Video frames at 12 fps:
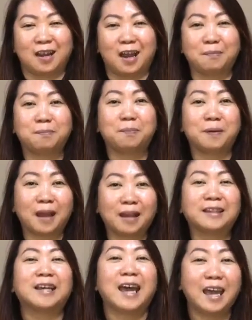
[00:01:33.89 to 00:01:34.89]
I
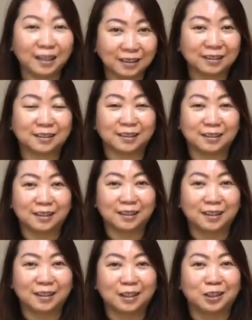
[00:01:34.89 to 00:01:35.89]
planted the health seed.
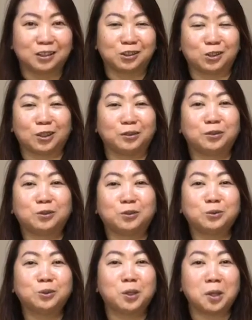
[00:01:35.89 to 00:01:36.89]
So I
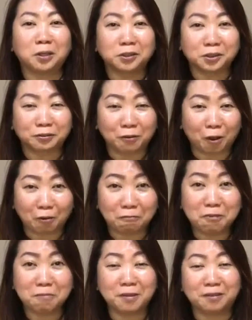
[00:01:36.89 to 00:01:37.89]
do lots of
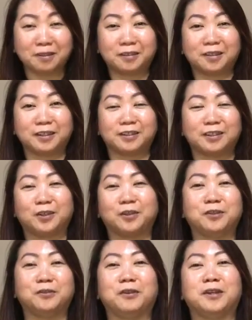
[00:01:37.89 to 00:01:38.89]
coffee meditation
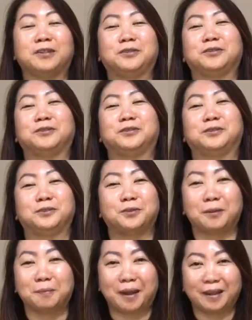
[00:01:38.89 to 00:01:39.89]
on the way to
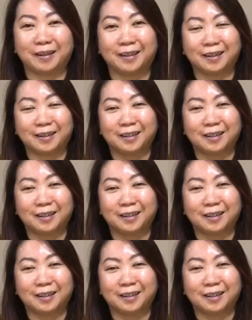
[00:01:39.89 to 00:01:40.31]
Surabaya.